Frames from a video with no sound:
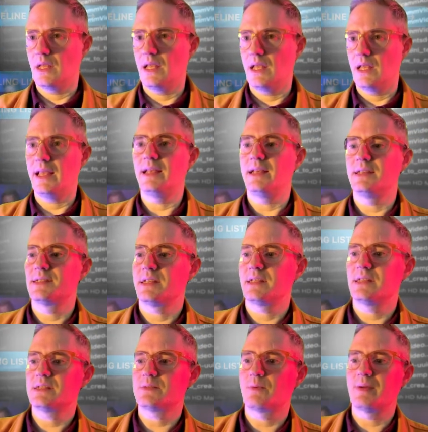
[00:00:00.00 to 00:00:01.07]
Is
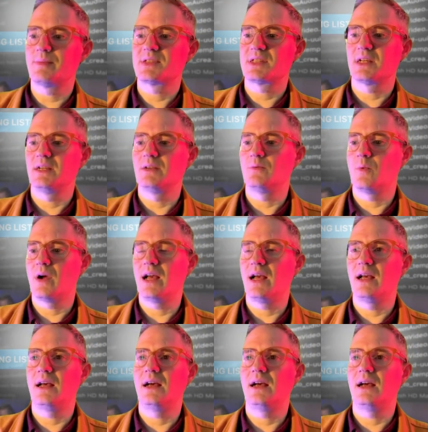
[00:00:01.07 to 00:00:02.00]
this website where